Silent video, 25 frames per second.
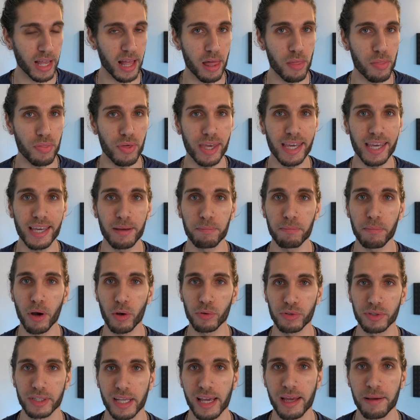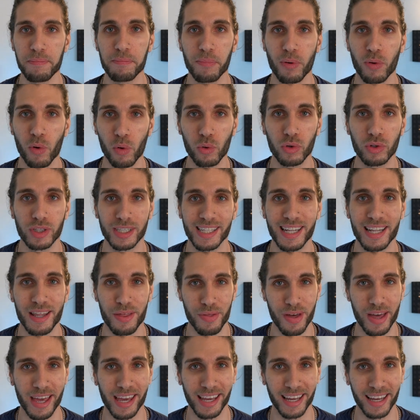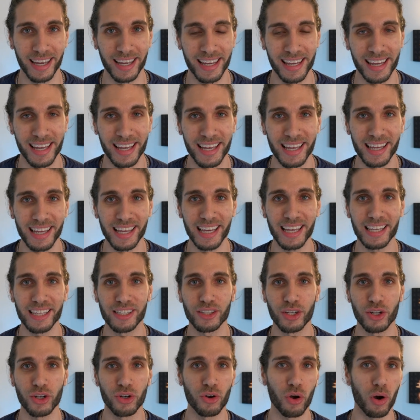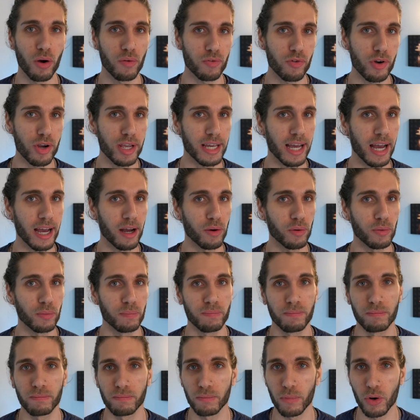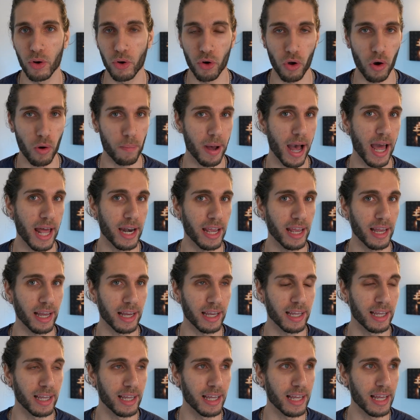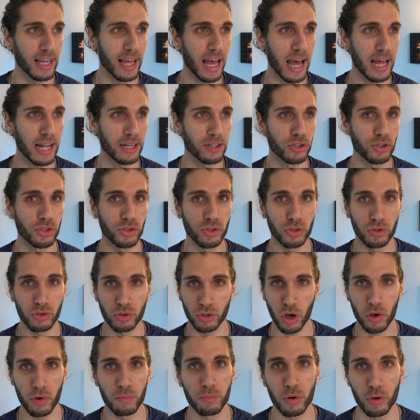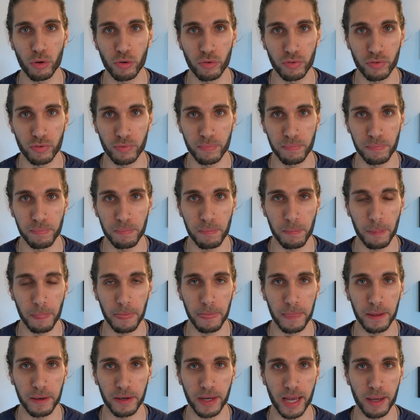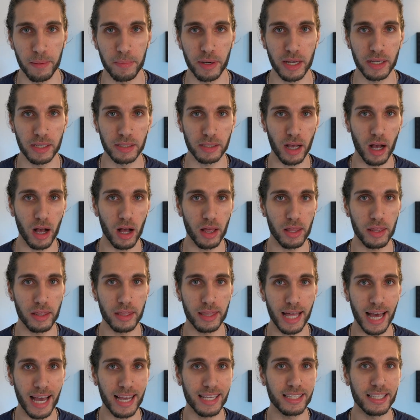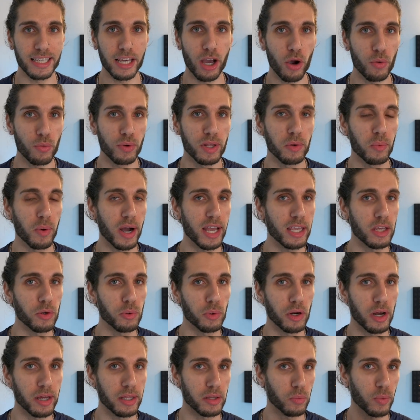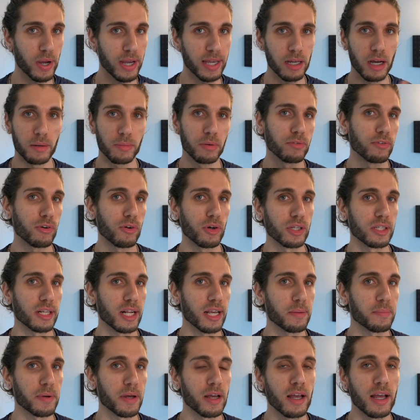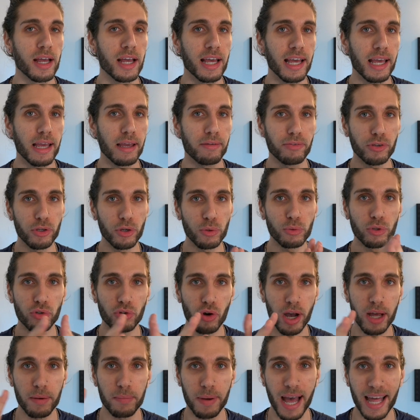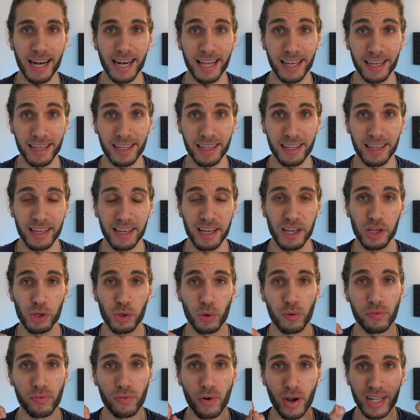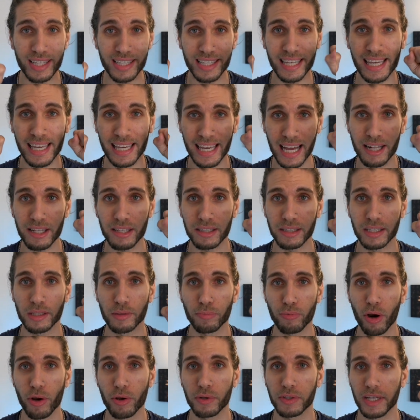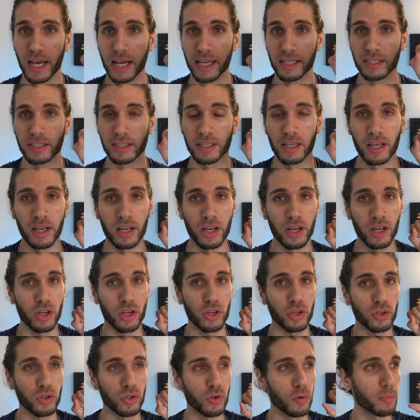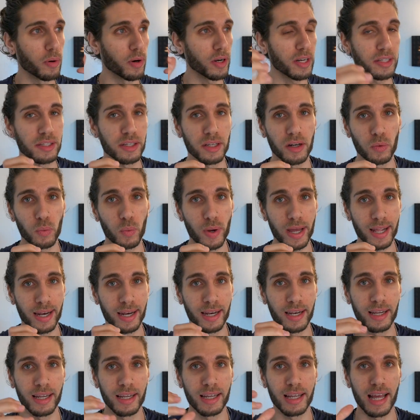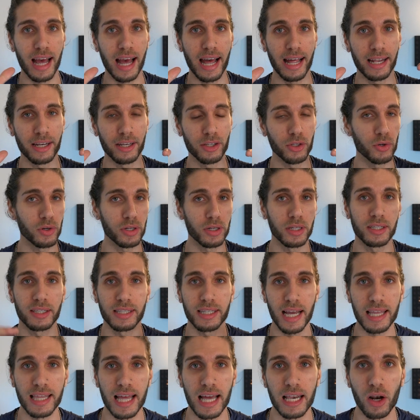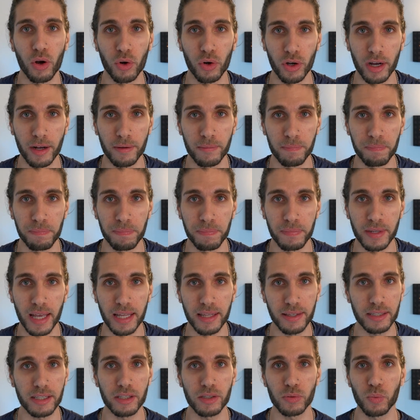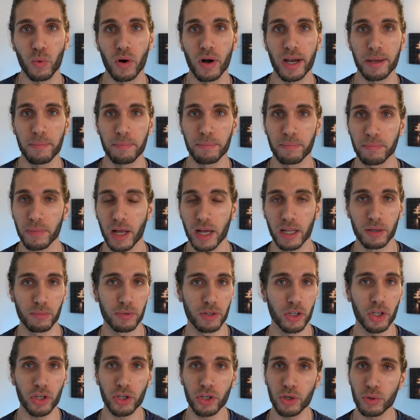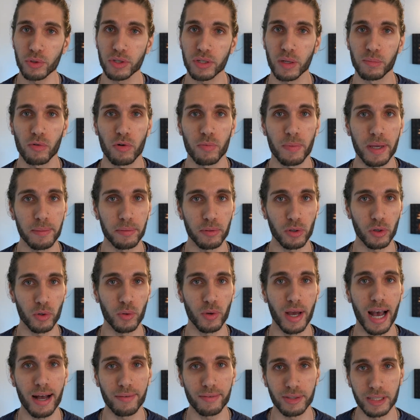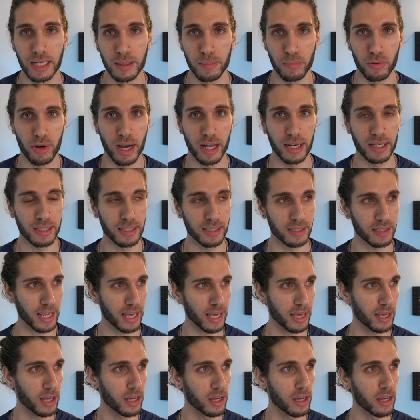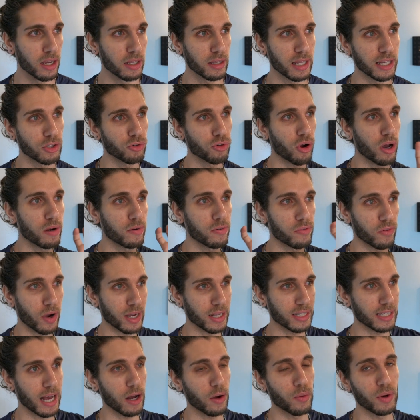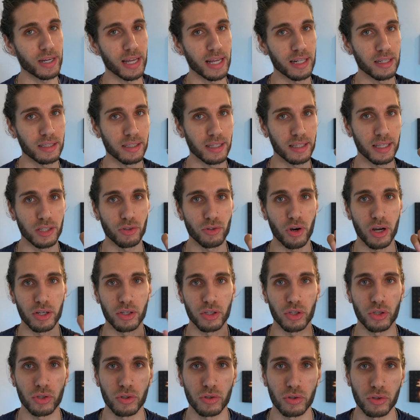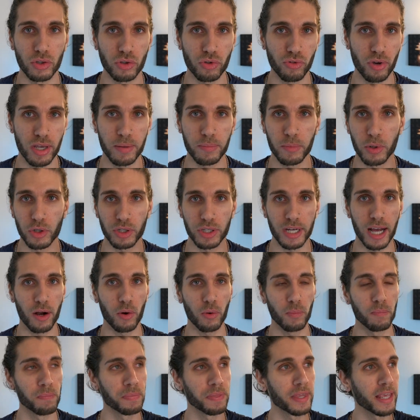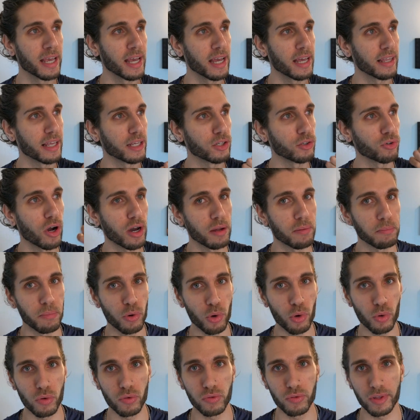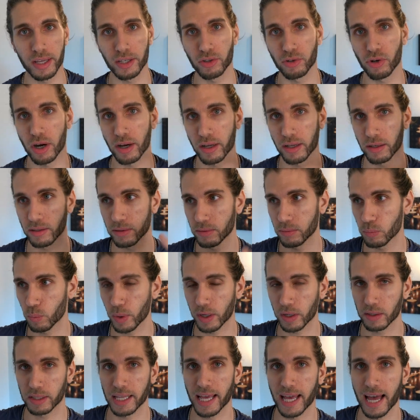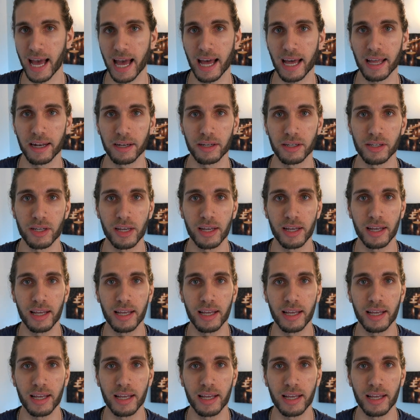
the most important thing is to not freak out, not panic, and don't move. Okay, because that is the only way you will either wake up or fall asleep. If you try and panic, you're fighting against this process, your body's gonna win, and you're gonna stay there longer. And this is why a huge number of people who have sleep paralysis, they, they try and fight out against it, they try and scream or shout, they try and move, they try and wiggle their hand,